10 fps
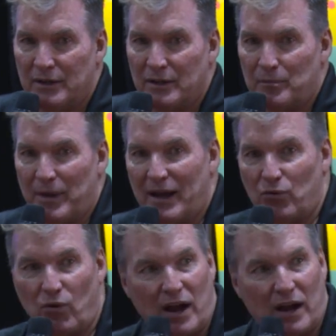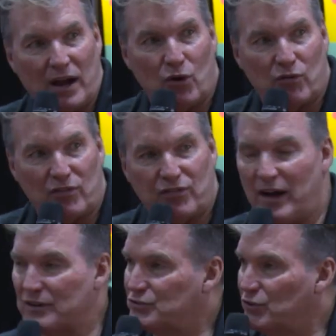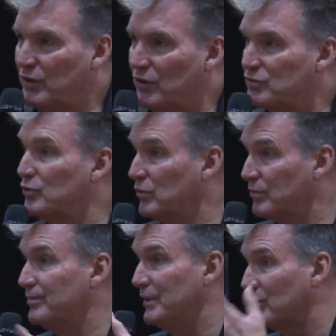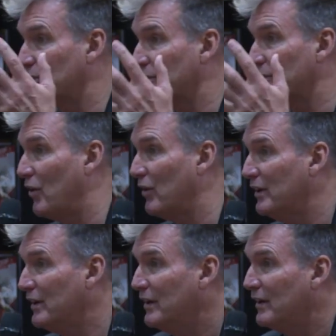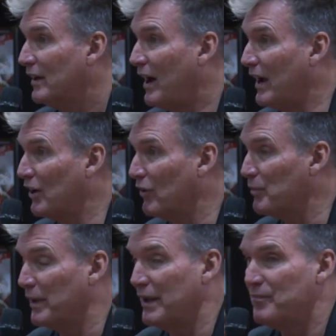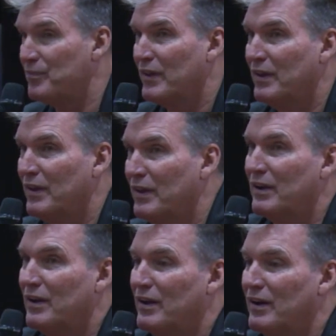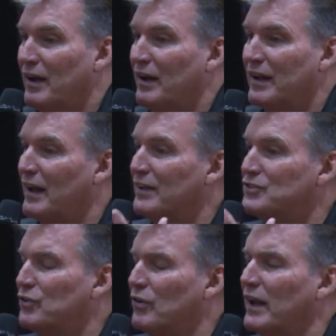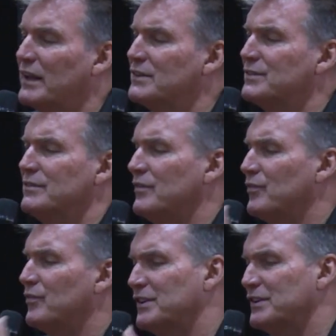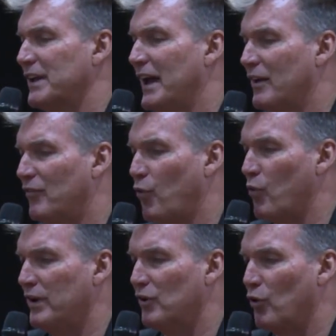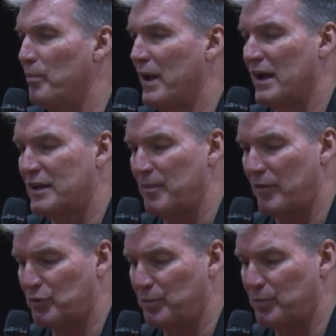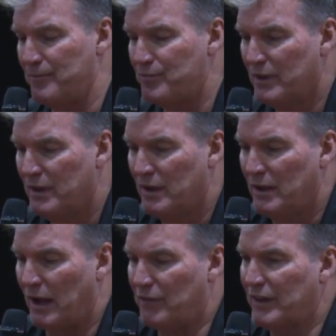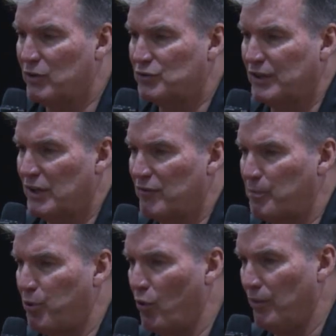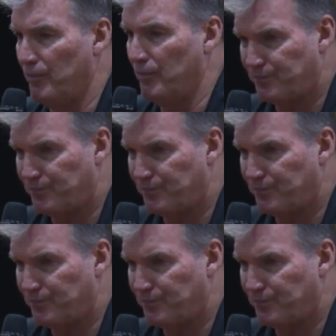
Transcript: Matt Riley over at Fox Studios, who, you know, are now hiring me. I get, for instance, I had a 40-year-old man come up to me, I think it was in Liverpool,